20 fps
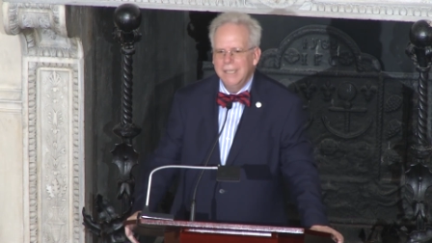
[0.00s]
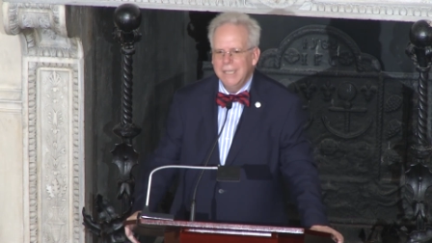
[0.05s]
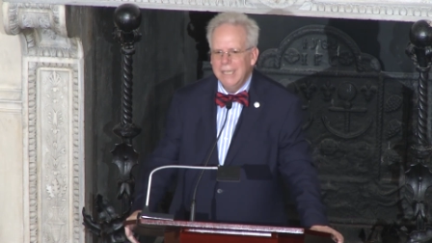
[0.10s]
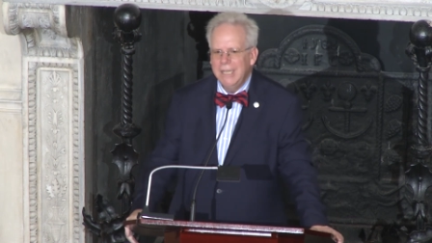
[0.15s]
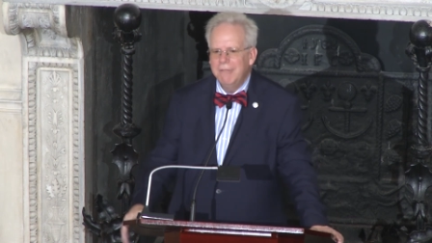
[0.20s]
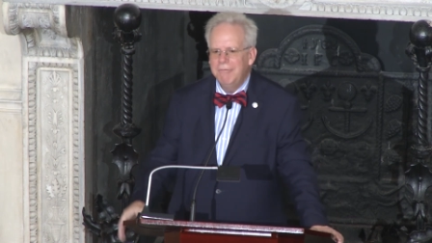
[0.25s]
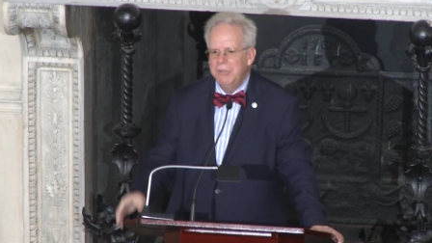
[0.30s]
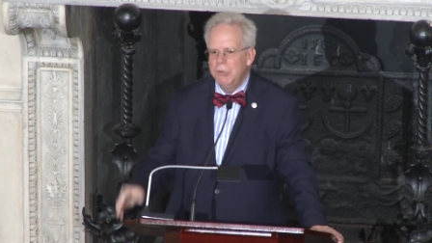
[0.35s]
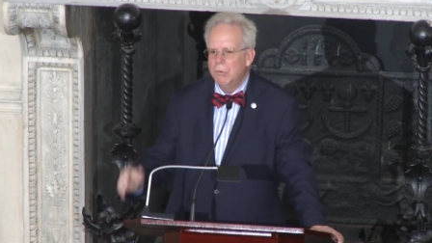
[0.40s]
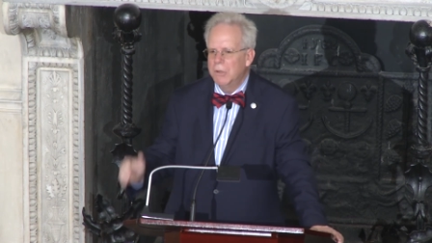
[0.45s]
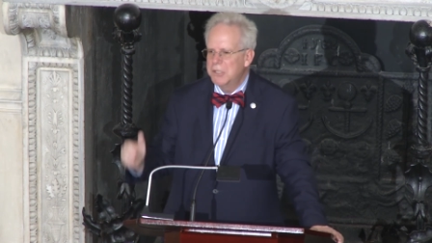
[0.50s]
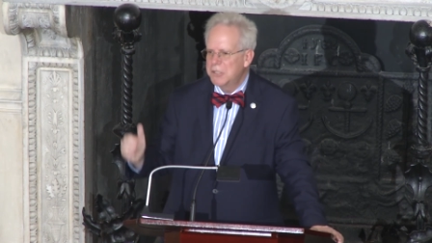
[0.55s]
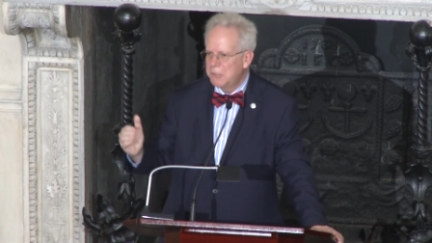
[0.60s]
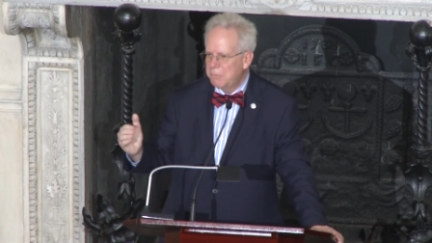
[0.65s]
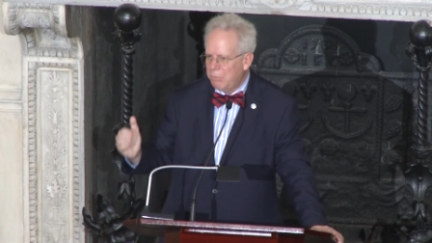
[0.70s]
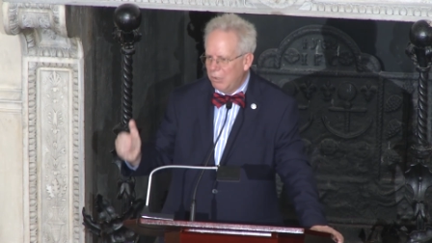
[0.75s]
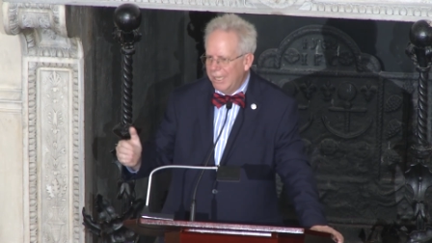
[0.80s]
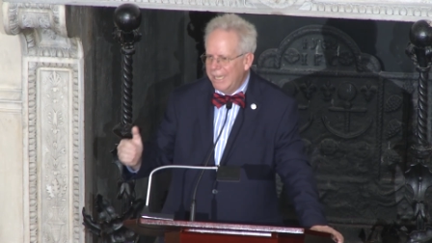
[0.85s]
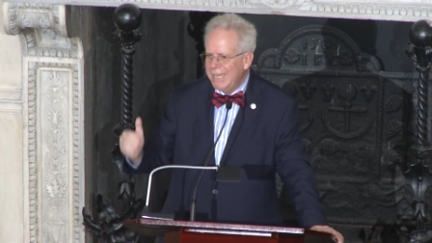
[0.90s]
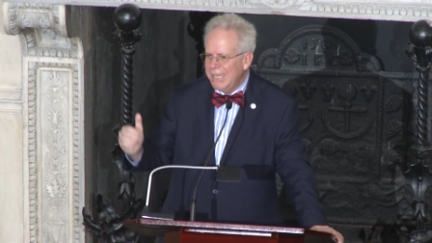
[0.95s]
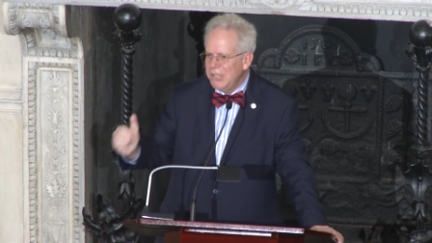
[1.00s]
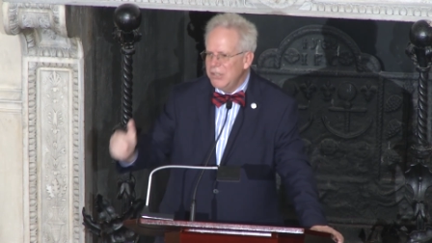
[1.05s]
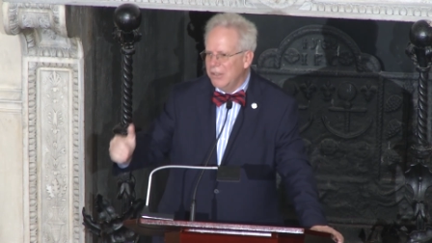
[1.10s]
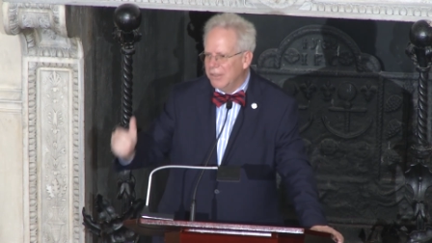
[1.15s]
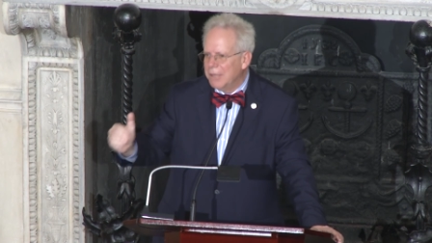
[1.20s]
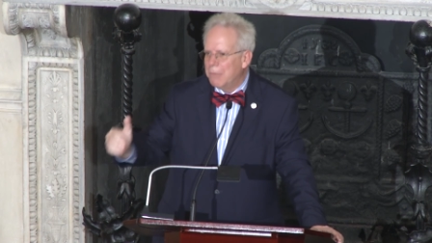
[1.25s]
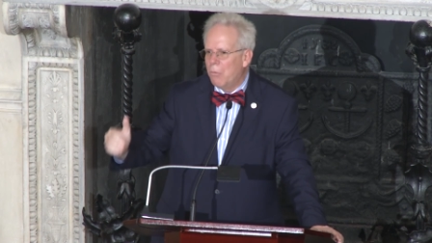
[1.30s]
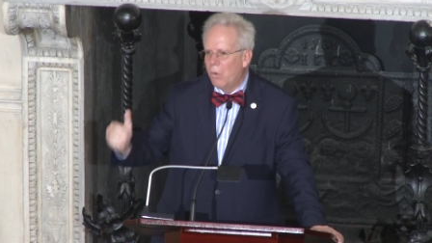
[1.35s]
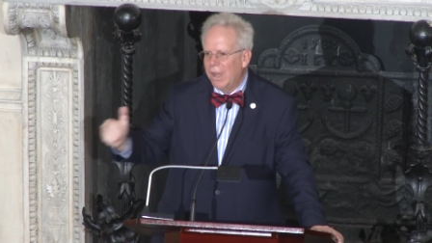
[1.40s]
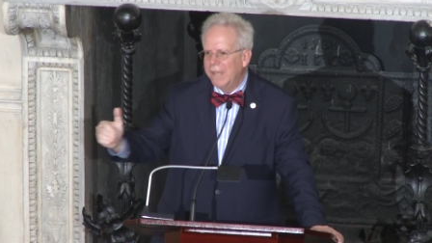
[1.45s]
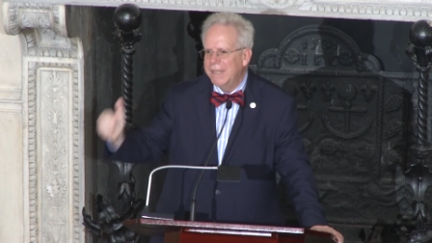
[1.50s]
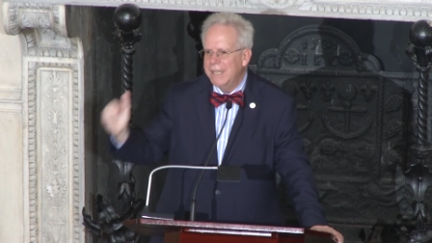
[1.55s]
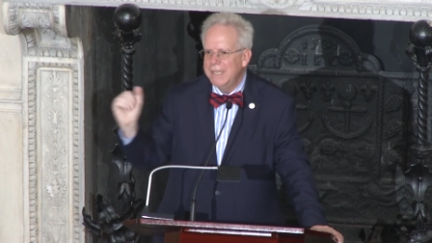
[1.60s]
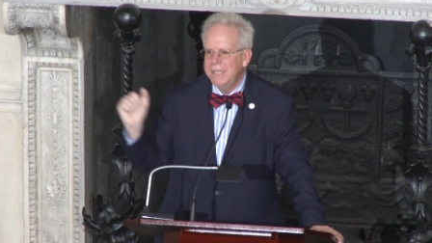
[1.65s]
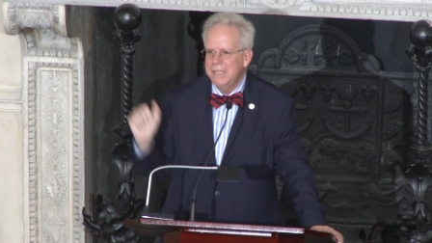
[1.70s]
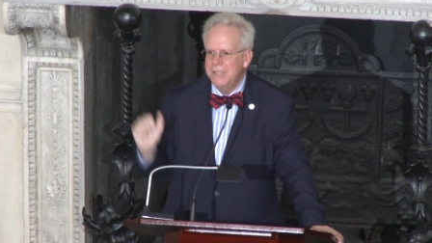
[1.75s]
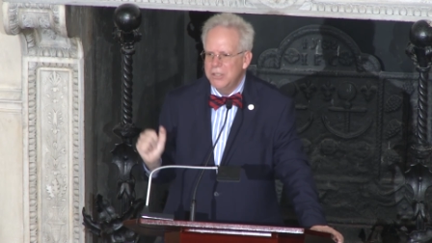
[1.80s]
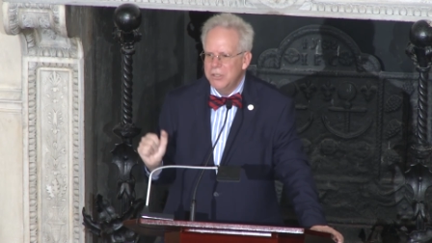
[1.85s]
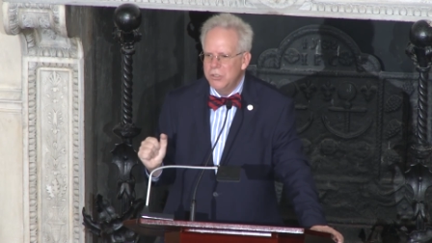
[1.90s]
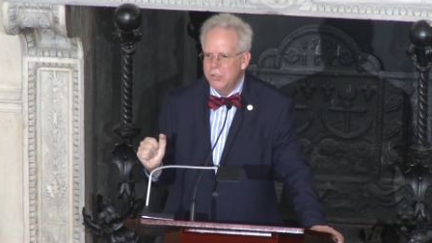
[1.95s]
If you explain to them why they
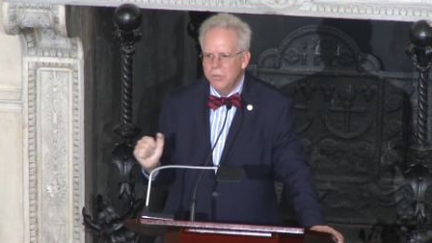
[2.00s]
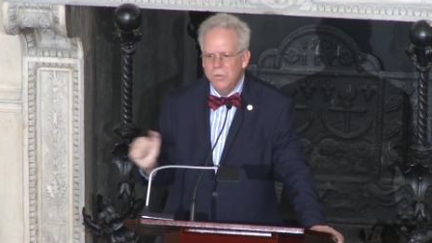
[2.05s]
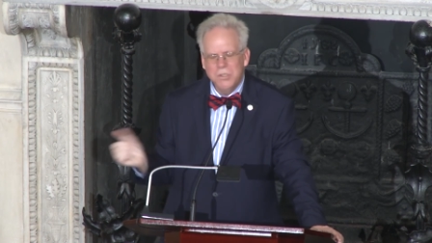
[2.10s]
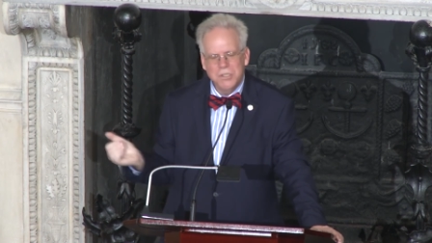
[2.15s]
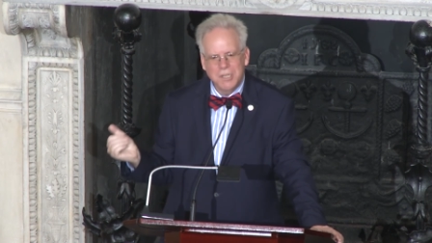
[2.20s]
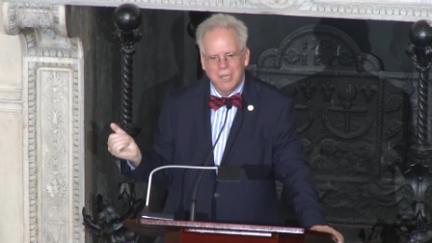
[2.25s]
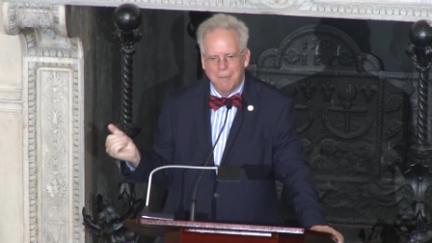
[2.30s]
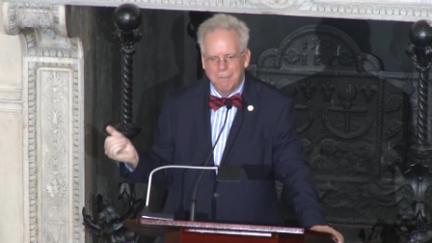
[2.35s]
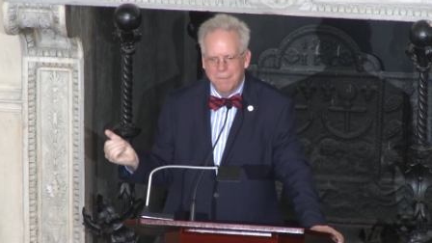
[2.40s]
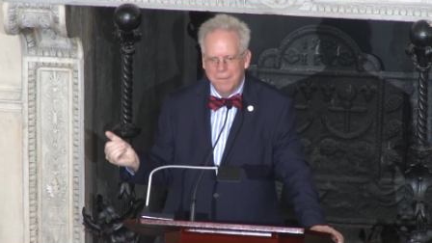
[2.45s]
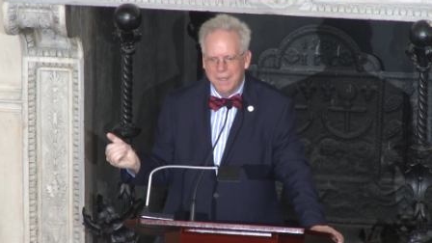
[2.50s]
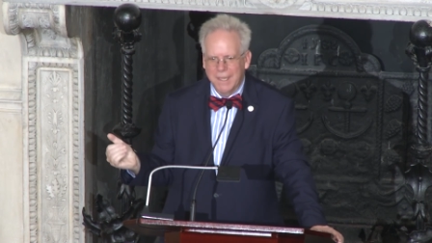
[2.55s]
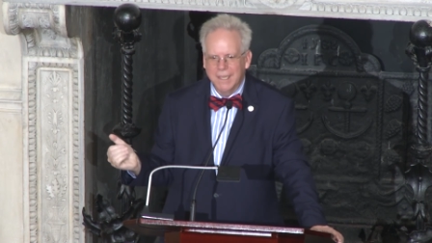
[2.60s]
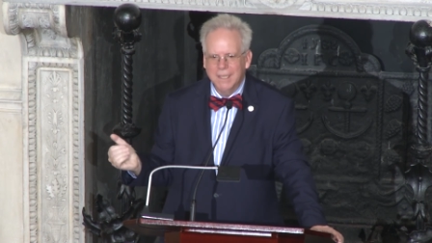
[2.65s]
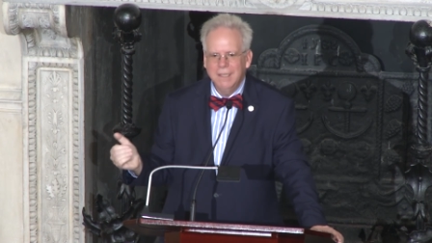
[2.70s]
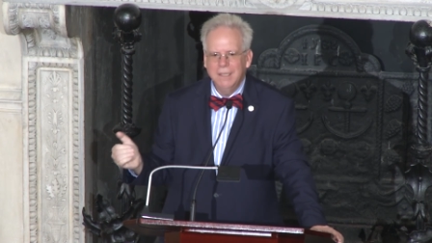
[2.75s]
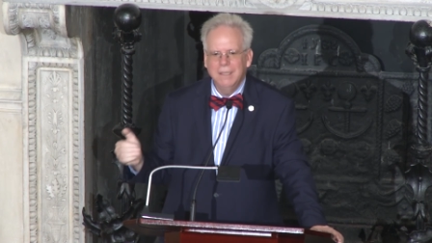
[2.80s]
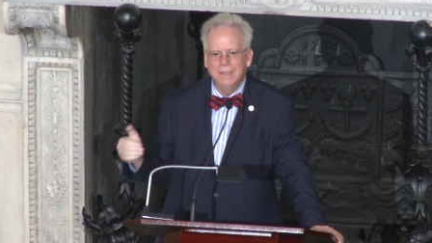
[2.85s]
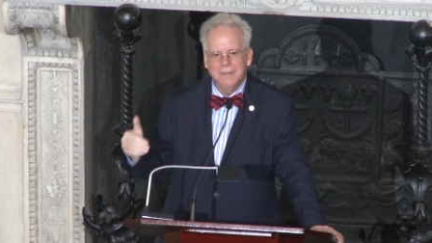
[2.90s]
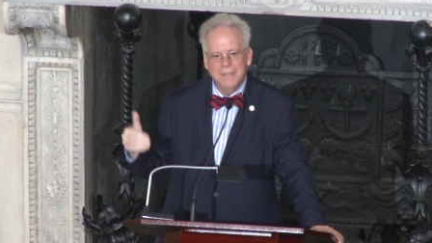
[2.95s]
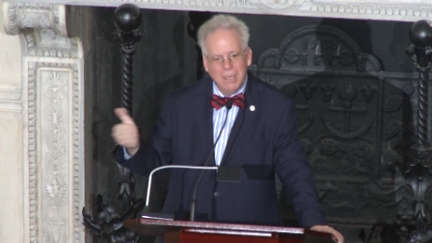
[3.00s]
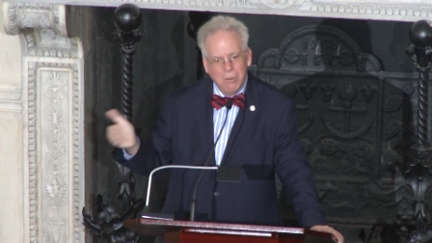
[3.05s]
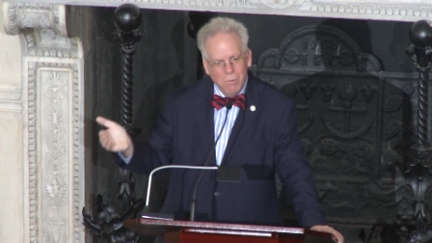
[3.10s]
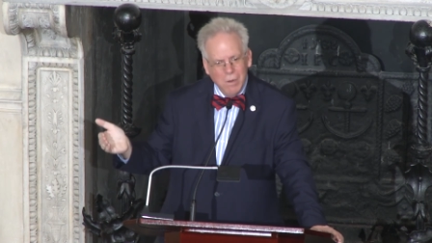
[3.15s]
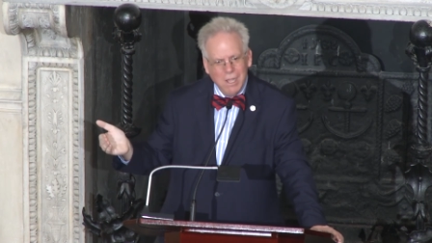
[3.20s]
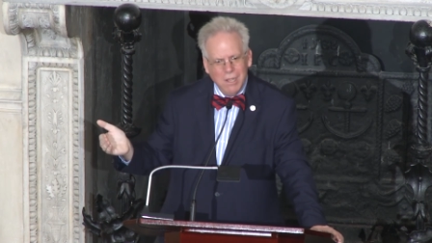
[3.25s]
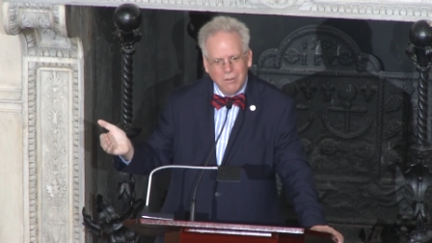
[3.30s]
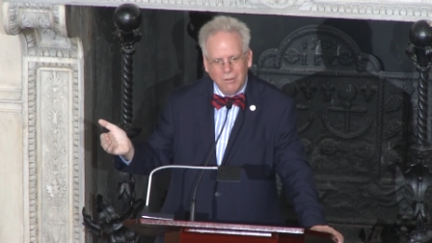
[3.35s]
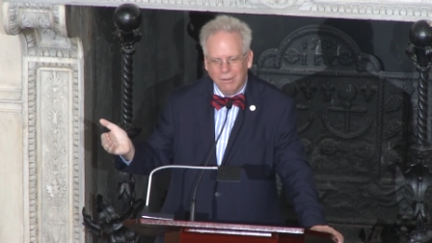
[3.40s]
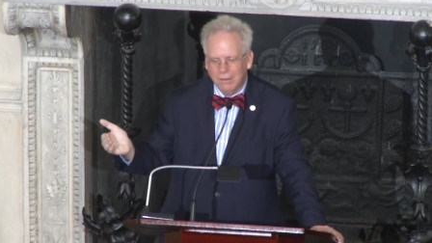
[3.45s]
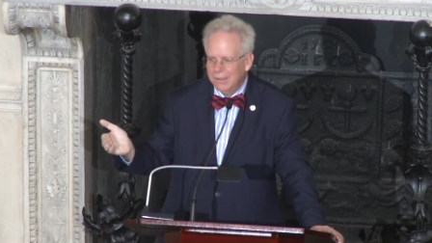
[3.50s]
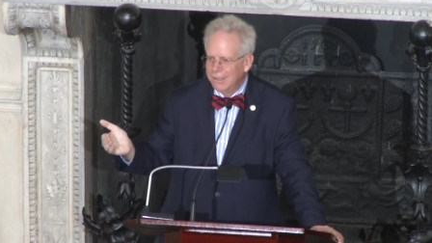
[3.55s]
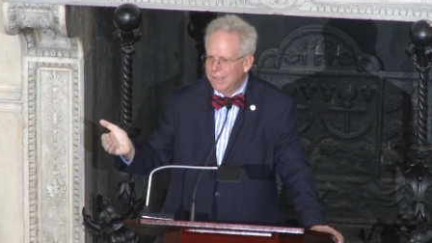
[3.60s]
need to do something, they will.